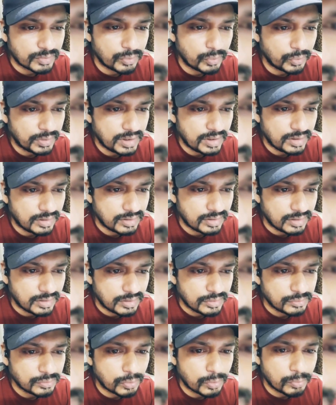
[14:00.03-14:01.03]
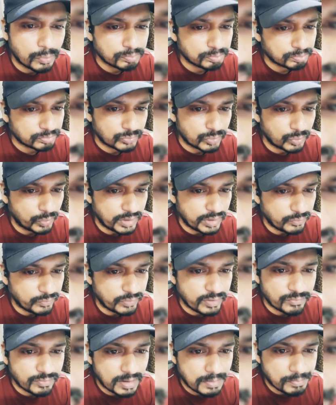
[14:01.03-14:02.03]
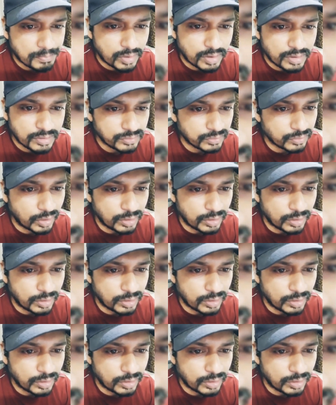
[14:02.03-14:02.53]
Okay, so okay, 25 points,